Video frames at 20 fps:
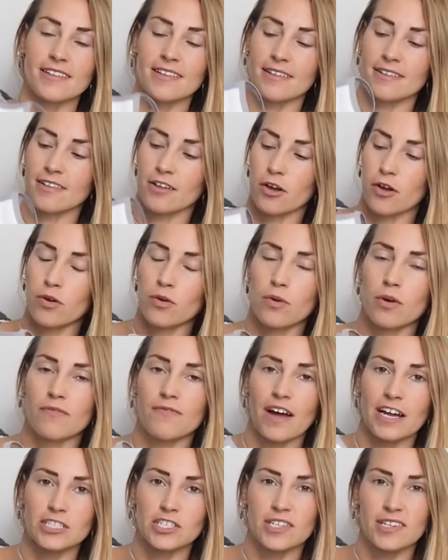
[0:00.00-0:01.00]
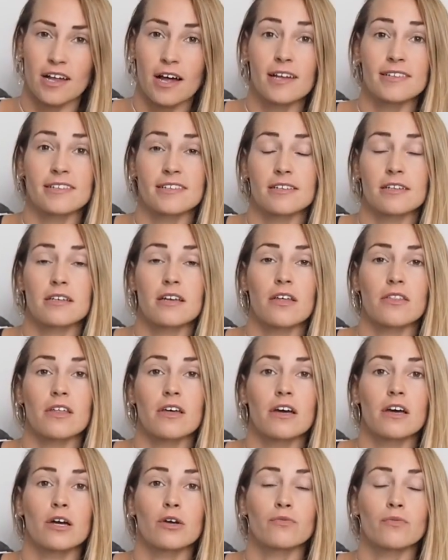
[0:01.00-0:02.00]
So Fashicize is
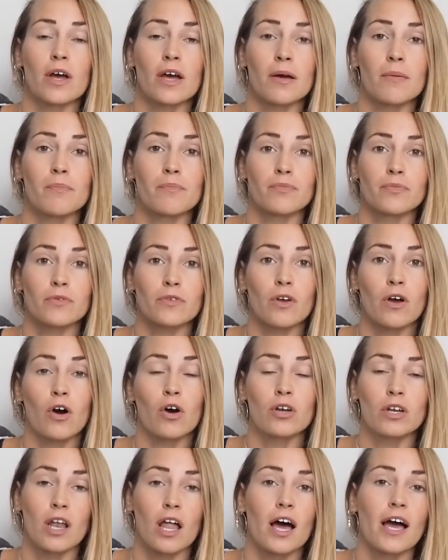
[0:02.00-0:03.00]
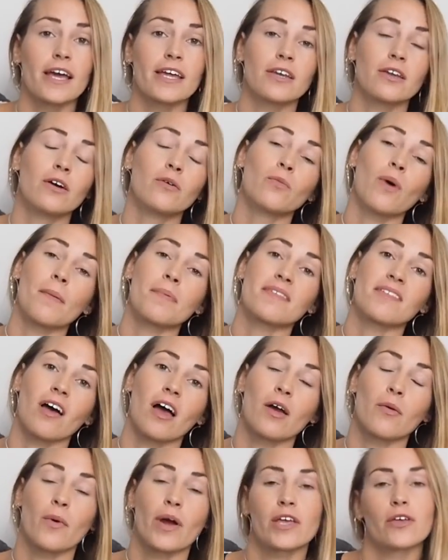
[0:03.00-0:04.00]
another online
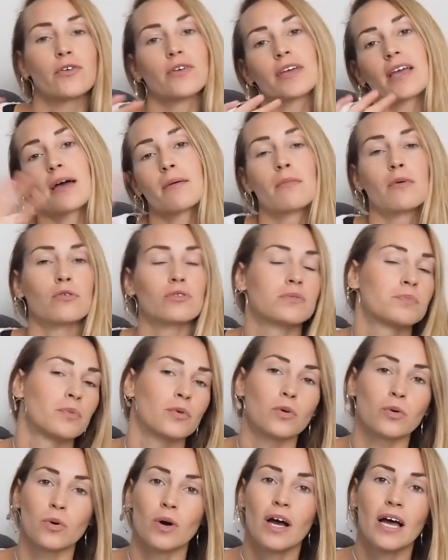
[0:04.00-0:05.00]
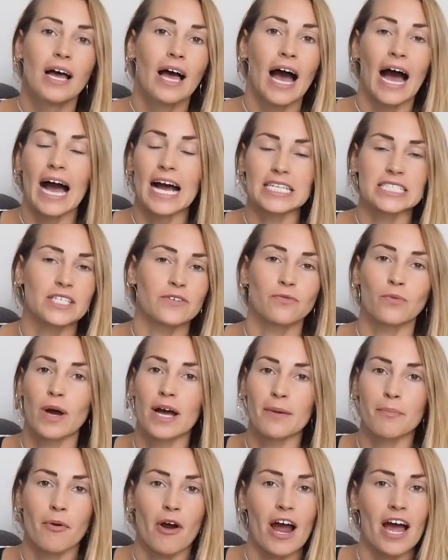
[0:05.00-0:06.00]
website where you can get multiple
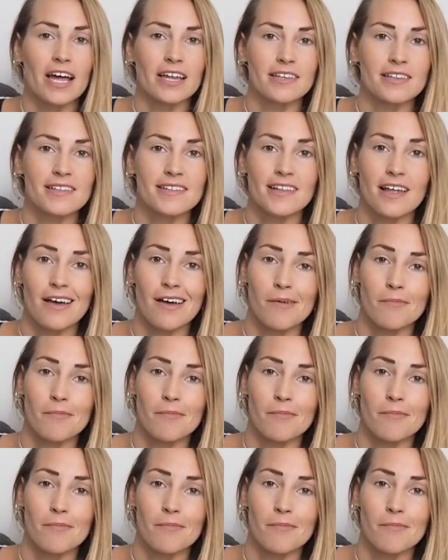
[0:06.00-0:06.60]
activewear brands.